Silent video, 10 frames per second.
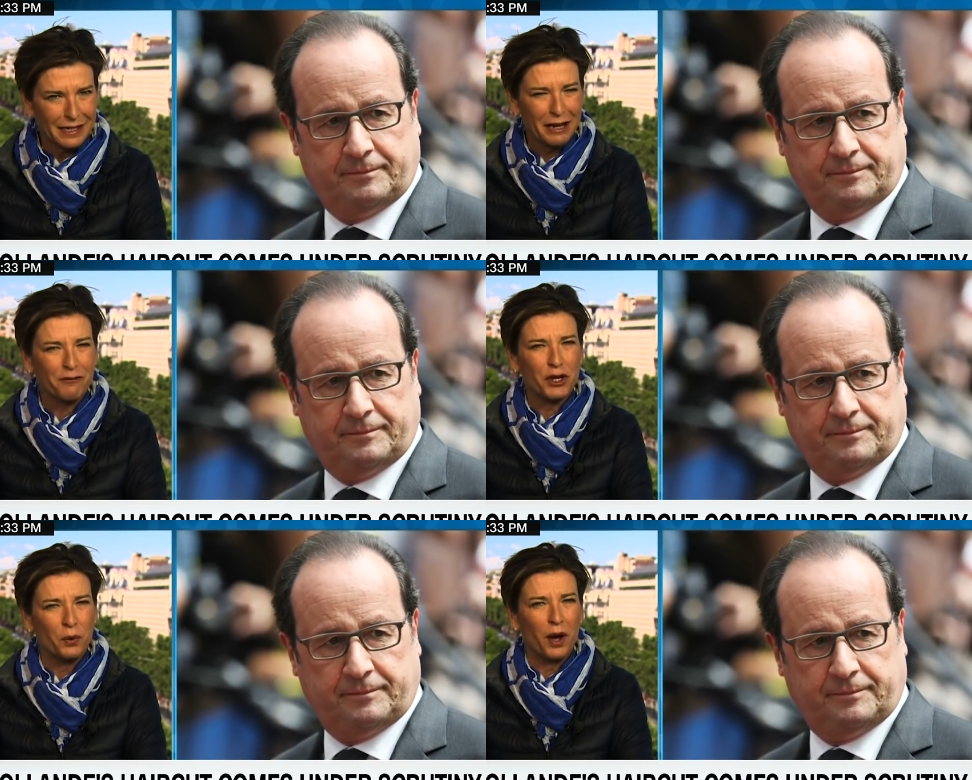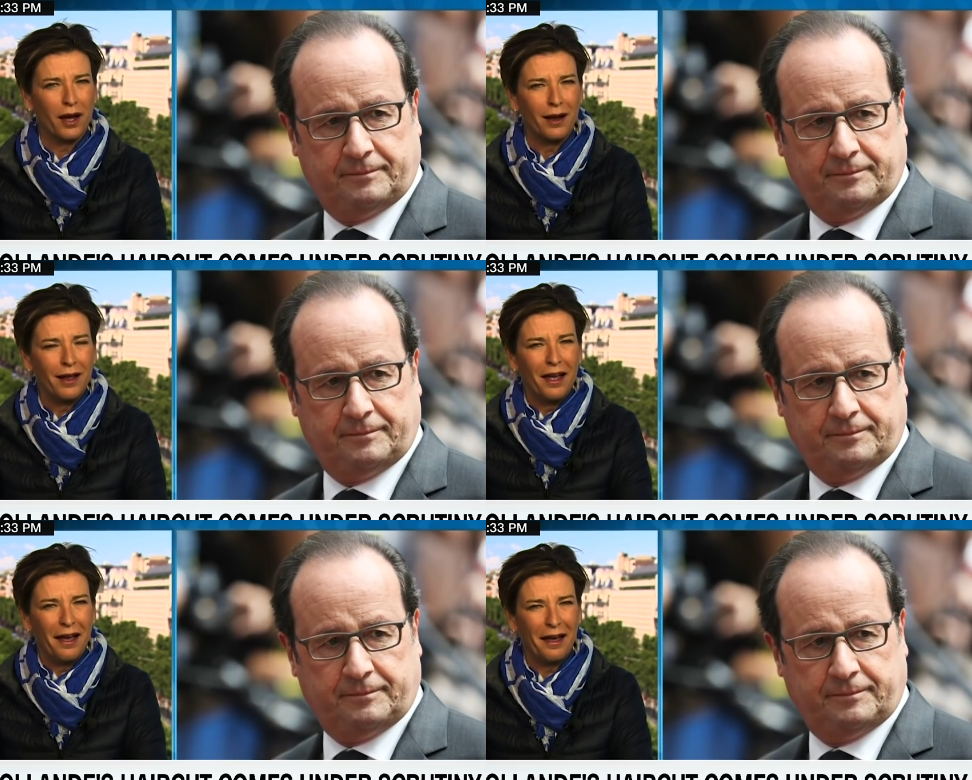Speaker 1: if you were
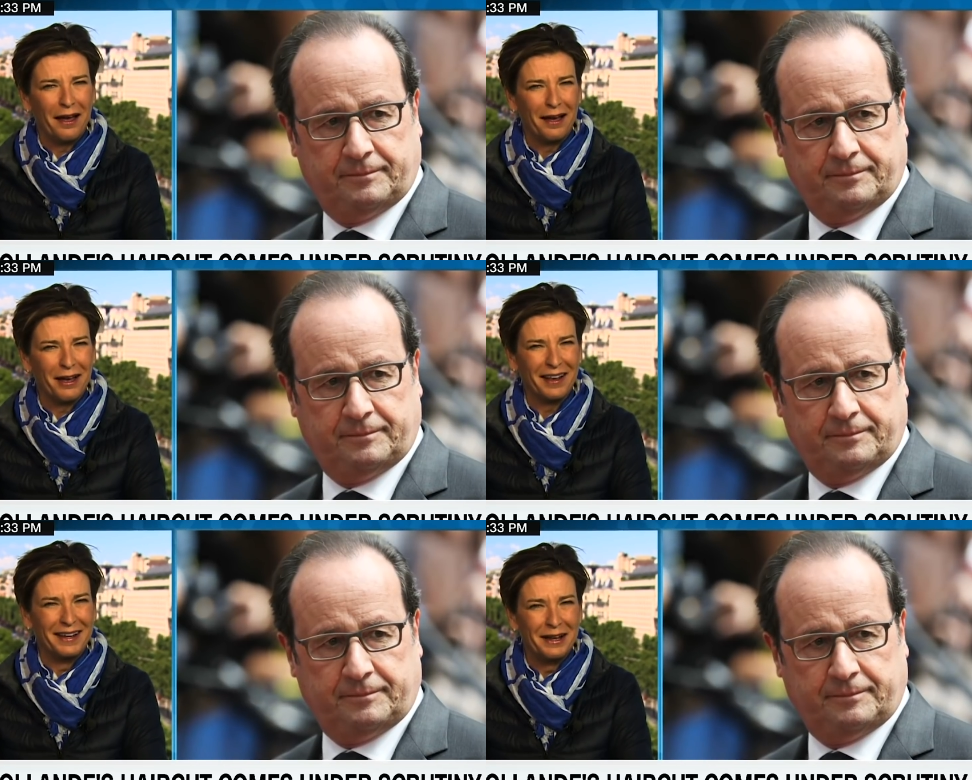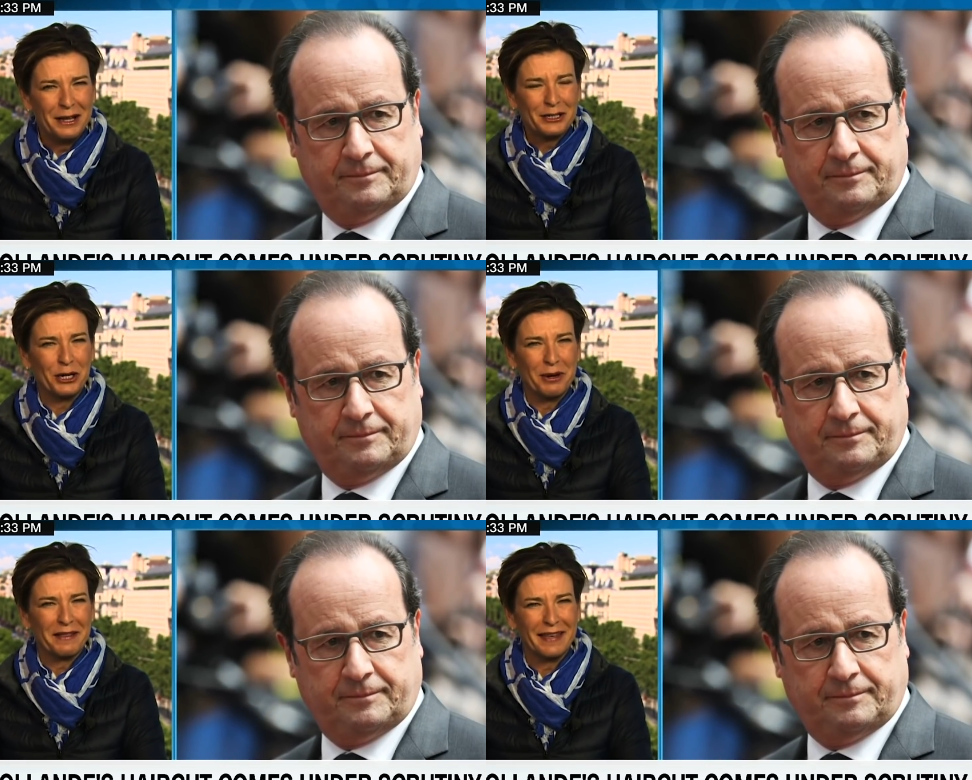
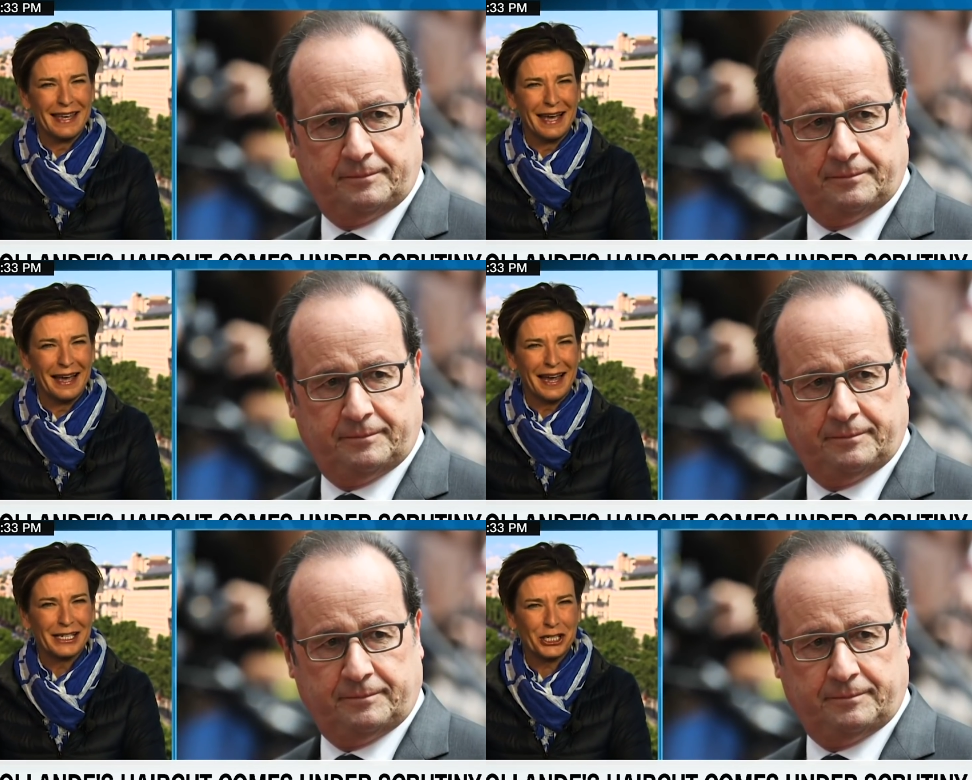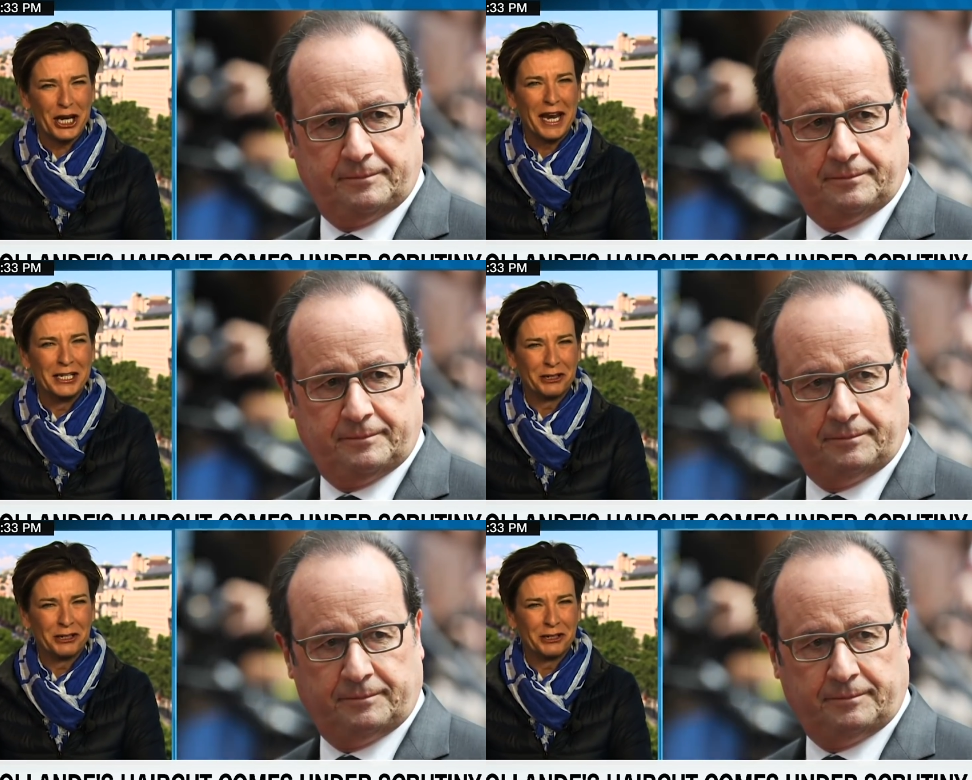doing the exchange